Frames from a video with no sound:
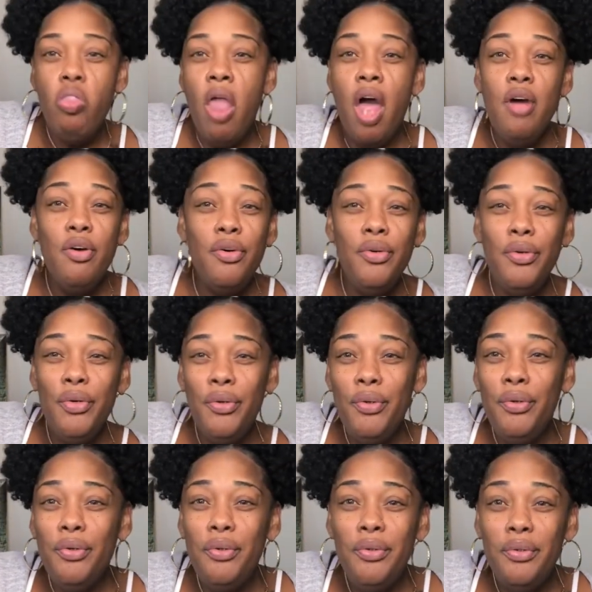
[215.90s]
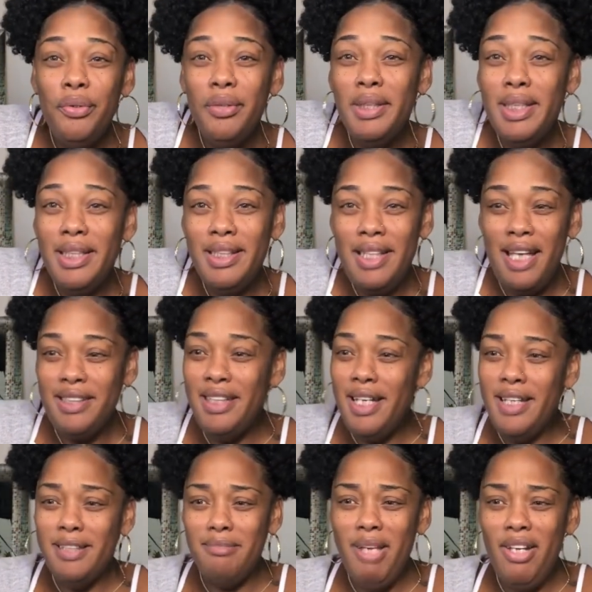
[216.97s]
Y'all see
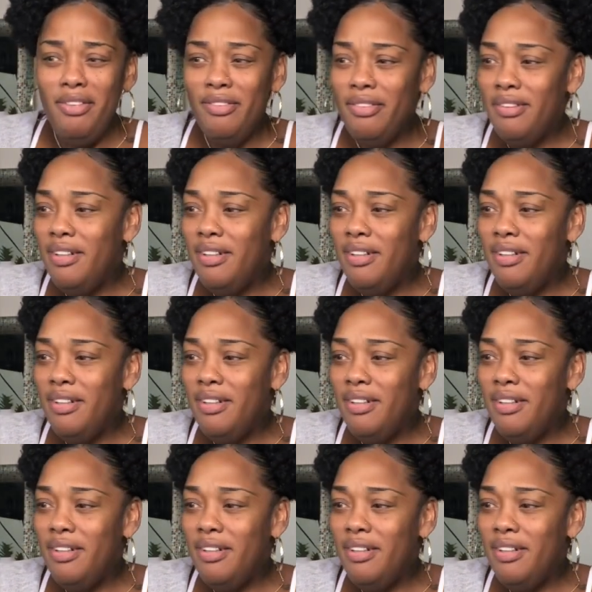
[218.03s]
that smoke?